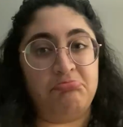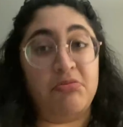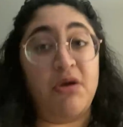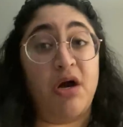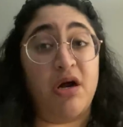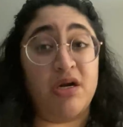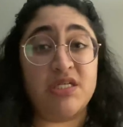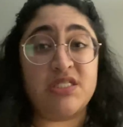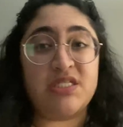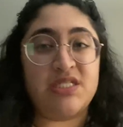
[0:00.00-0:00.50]

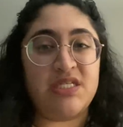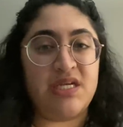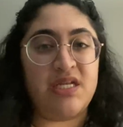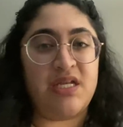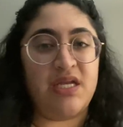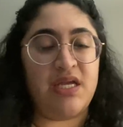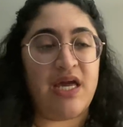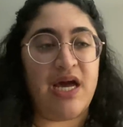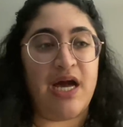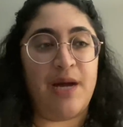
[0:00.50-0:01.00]
Honestly, getting
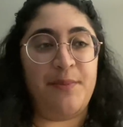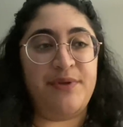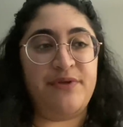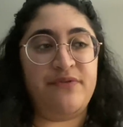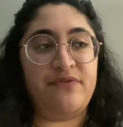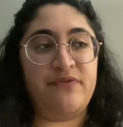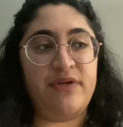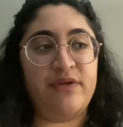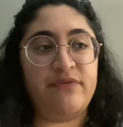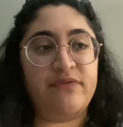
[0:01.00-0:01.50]
cabin
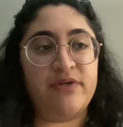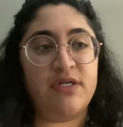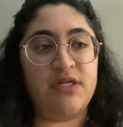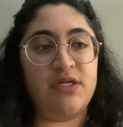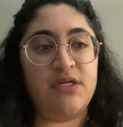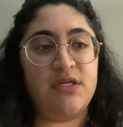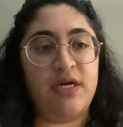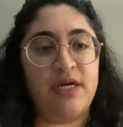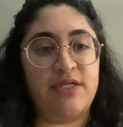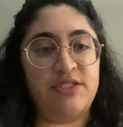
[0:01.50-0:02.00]
fever
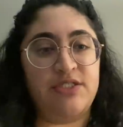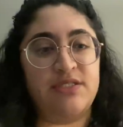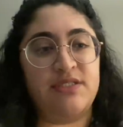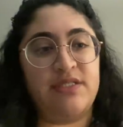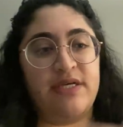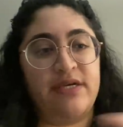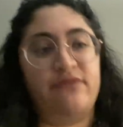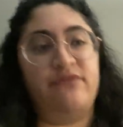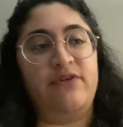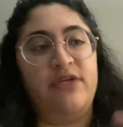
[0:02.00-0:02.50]
and just
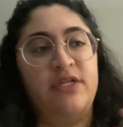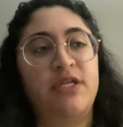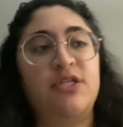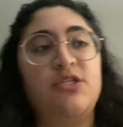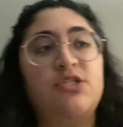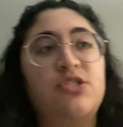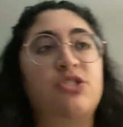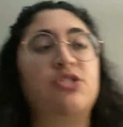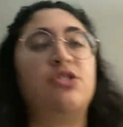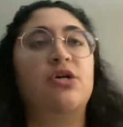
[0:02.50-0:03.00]
like feeling
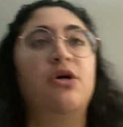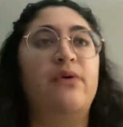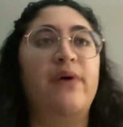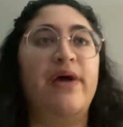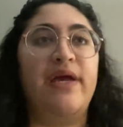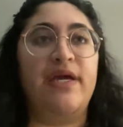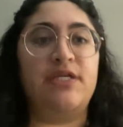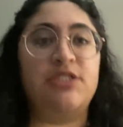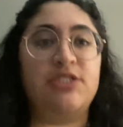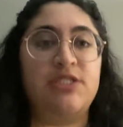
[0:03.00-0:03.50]
so
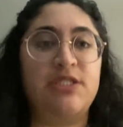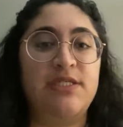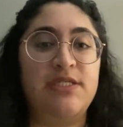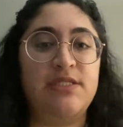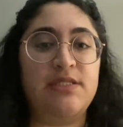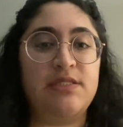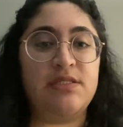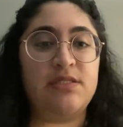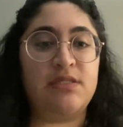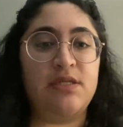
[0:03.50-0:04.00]

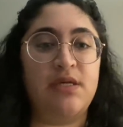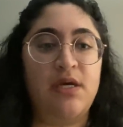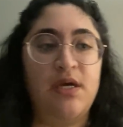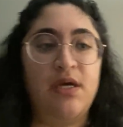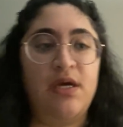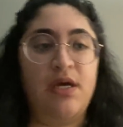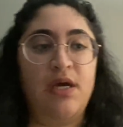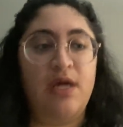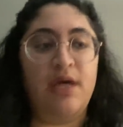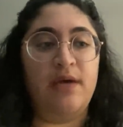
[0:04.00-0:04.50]
anxious
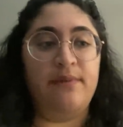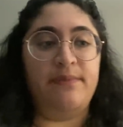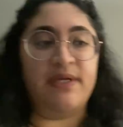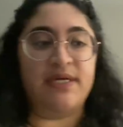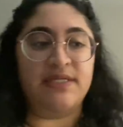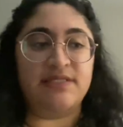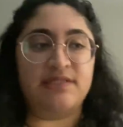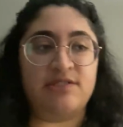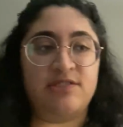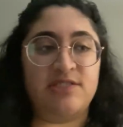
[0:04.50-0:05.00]
because
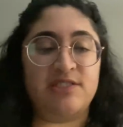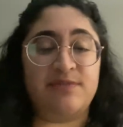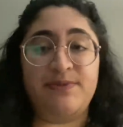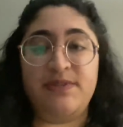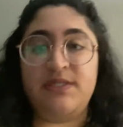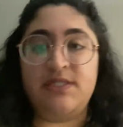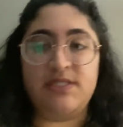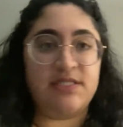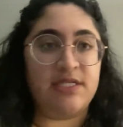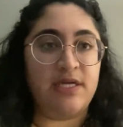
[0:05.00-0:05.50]
it's just been the
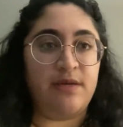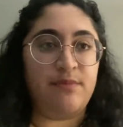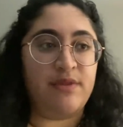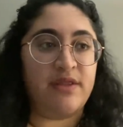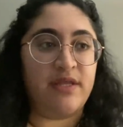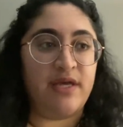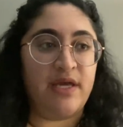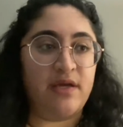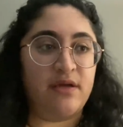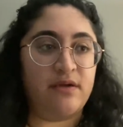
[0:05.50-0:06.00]
same
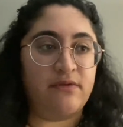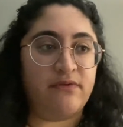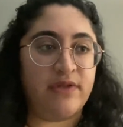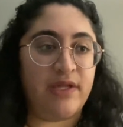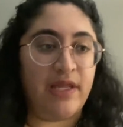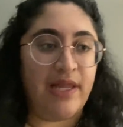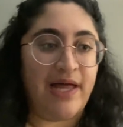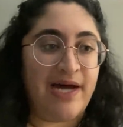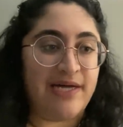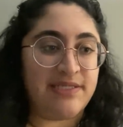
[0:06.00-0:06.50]
thing for the
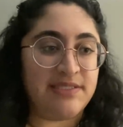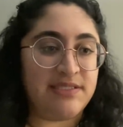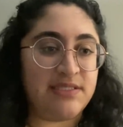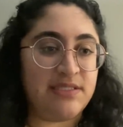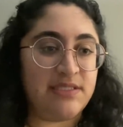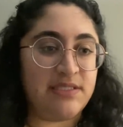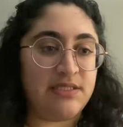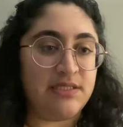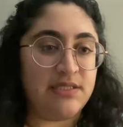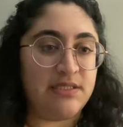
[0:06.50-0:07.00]

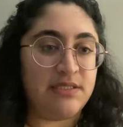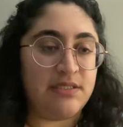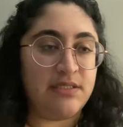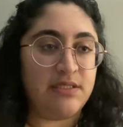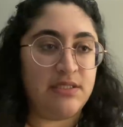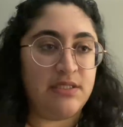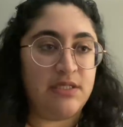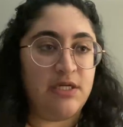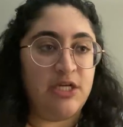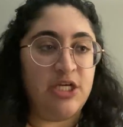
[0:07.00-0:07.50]
last
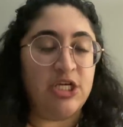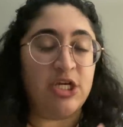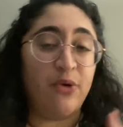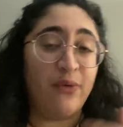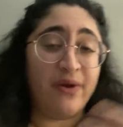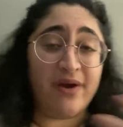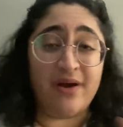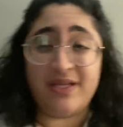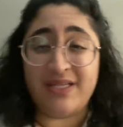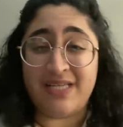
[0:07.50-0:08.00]
going
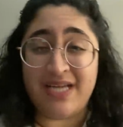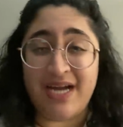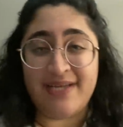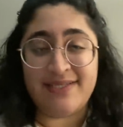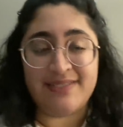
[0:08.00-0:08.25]
on 9